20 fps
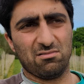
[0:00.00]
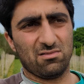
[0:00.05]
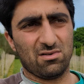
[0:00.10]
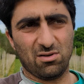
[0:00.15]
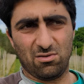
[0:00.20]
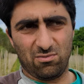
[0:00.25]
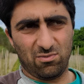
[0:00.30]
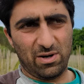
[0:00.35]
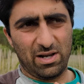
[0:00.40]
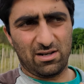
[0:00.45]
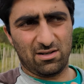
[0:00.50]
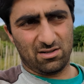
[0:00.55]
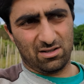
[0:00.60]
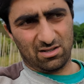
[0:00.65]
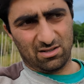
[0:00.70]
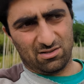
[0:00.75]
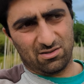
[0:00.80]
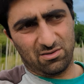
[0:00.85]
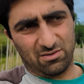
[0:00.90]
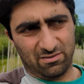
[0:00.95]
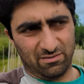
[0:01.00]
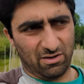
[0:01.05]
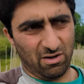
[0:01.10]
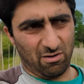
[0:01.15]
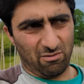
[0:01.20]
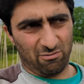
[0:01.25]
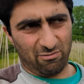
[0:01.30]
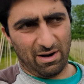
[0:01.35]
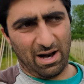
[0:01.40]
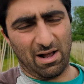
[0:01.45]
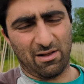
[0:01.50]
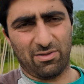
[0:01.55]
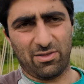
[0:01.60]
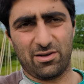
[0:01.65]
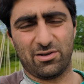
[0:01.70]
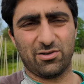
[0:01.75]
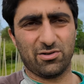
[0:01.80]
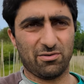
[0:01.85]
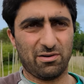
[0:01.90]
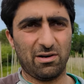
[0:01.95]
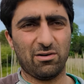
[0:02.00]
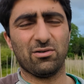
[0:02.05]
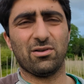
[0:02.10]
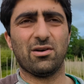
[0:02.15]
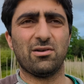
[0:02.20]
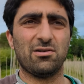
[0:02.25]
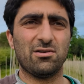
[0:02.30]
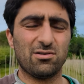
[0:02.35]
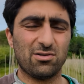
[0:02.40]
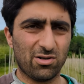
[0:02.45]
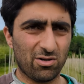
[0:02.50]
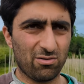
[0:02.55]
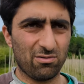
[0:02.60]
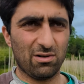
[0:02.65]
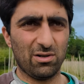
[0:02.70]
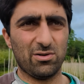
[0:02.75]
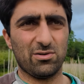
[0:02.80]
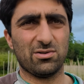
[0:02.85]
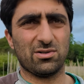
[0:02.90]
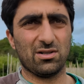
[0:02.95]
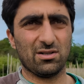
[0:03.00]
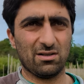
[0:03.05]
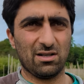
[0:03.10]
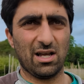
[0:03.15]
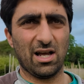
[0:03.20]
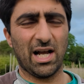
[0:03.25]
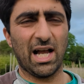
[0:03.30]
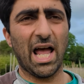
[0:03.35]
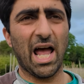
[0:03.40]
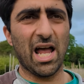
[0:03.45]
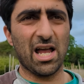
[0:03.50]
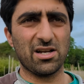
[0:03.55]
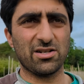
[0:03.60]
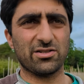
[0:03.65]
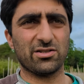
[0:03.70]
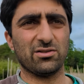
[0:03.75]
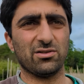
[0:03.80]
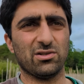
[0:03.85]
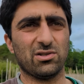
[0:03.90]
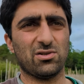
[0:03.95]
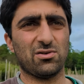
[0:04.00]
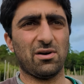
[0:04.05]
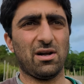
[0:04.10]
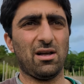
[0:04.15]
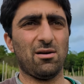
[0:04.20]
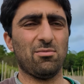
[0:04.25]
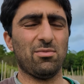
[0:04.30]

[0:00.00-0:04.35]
The wind can sort of go around the tree, although you do lose it the occasional tree,